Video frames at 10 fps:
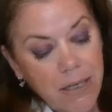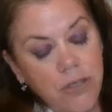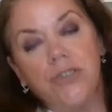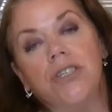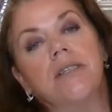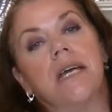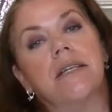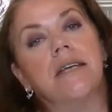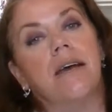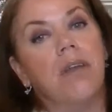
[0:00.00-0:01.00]
so she's got
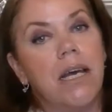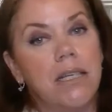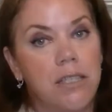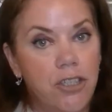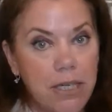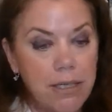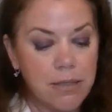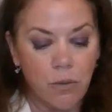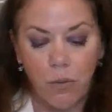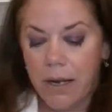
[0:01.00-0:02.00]
to have lots of jeans
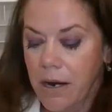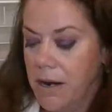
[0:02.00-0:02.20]
to wear.